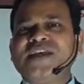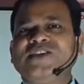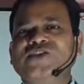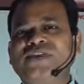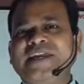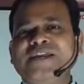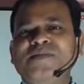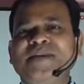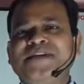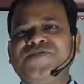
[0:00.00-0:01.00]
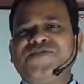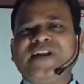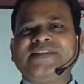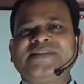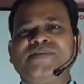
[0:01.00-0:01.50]
So there will be a
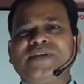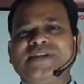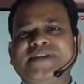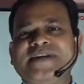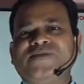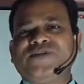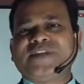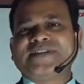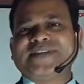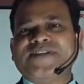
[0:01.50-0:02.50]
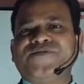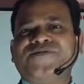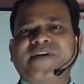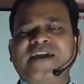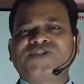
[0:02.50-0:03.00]
difference of the data for the same
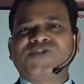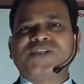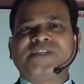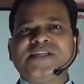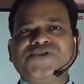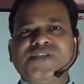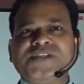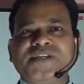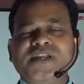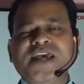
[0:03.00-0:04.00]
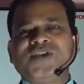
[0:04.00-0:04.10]
facts of the situation.